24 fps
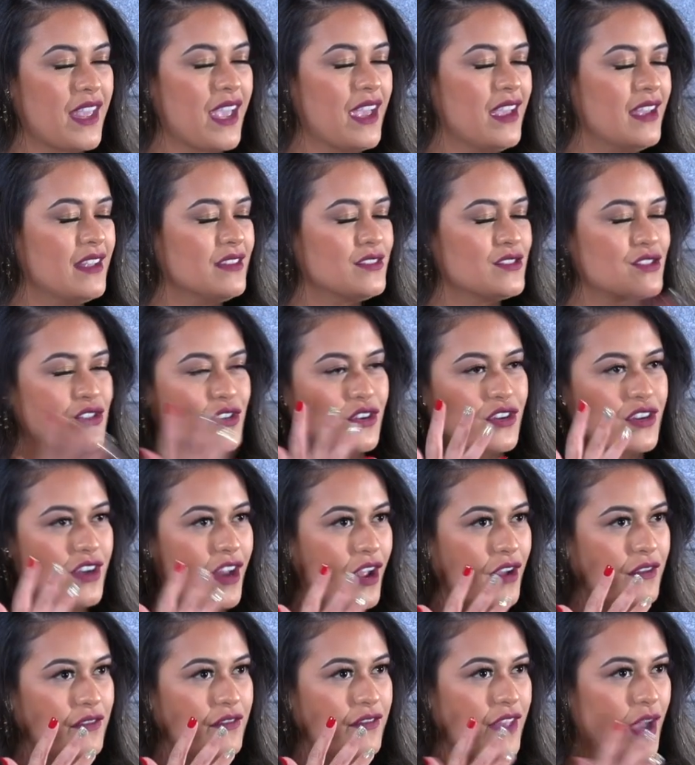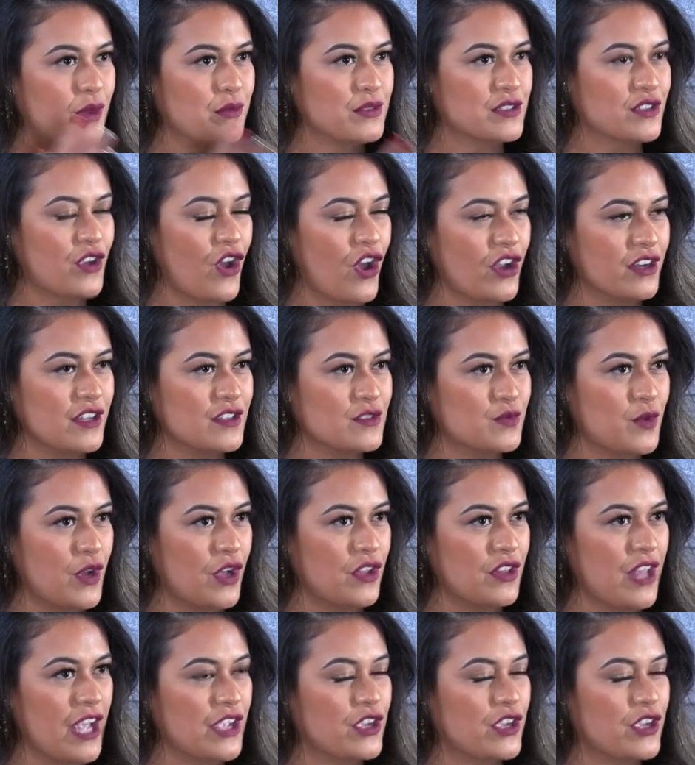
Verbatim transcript: And sure enough, that was gone as well.